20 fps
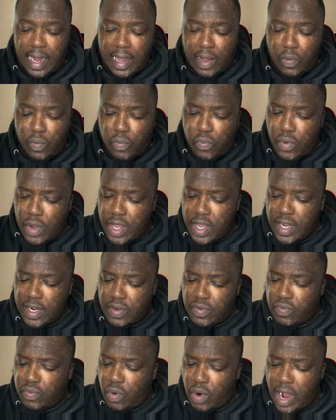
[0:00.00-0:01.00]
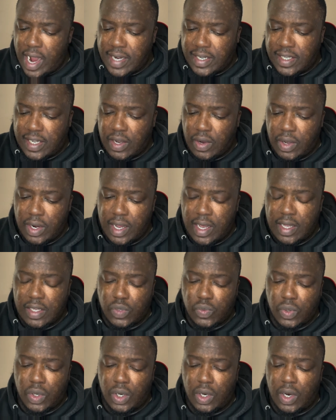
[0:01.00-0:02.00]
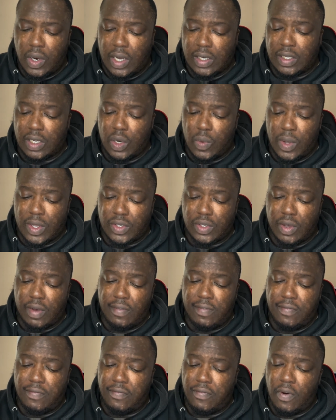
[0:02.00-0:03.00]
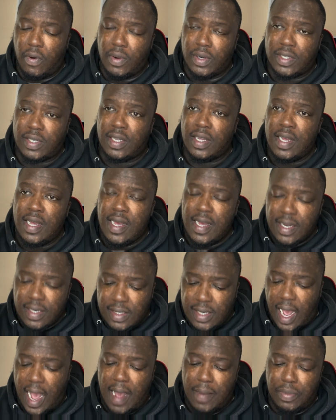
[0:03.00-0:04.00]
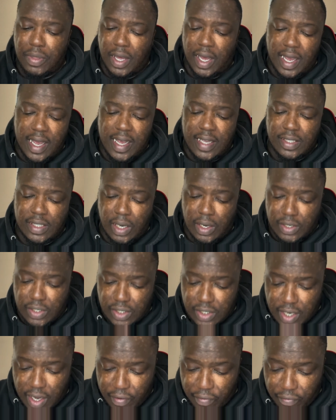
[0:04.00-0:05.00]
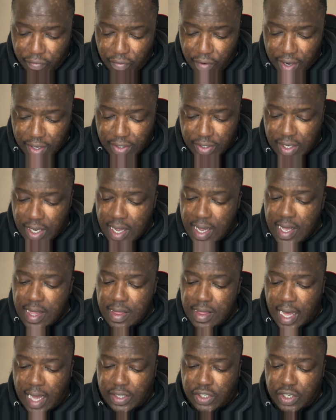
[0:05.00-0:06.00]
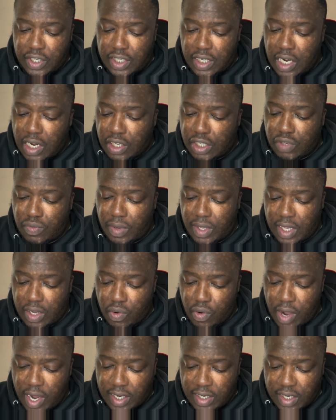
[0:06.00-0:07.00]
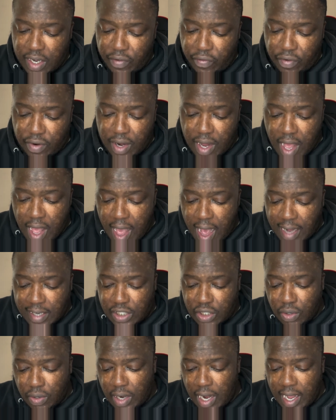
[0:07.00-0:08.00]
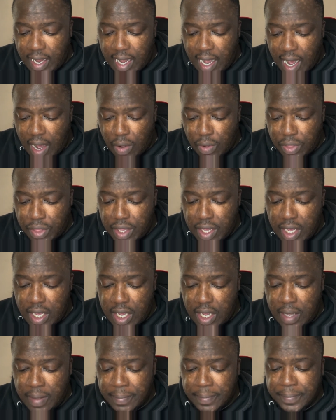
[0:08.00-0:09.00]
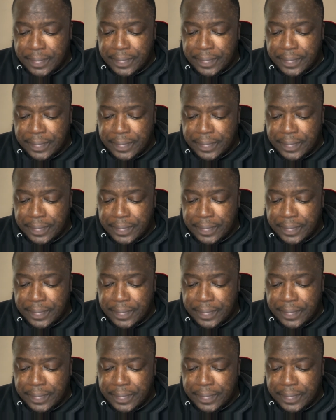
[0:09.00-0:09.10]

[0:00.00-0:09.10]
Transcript: weird writing on it as well. I don't know what sort of font type that is. It looks different. That just looks rather quite different. I do like how they've